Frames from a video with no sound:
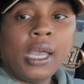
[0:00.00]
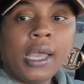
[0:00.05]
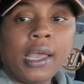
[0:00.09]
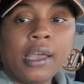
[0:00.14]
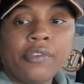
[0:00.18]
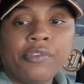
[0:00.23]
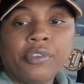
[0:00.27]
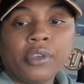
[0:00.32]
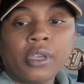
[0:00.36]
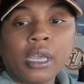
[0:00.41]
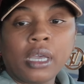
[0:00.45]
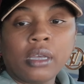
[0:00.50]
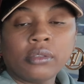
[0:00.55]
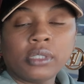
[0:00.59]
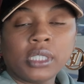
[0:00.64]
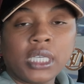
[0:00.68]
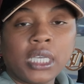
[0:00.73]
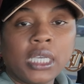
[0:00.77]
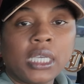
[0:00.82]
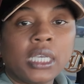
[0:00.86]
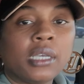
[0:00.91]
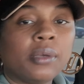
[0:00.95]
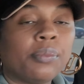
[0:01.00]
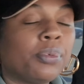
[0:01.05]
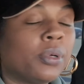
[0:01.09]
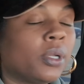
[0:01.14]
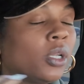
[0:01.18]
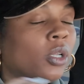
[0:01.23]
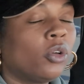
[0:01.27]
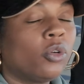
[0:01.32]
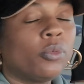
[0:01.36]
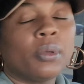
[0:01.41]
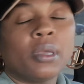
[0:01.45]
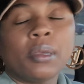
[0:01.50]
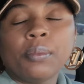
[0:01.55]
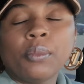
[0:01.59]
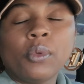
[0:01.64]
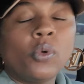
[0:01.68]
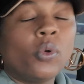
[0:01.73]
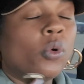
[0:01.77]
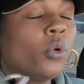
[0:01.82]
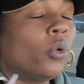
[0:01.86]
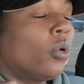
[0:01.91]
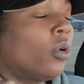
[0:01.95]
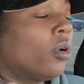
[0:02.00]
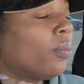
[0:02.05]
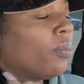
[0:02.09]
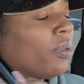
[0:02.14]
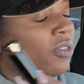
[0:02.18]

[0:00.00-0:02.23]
I figure I'll take it, put a little bit more on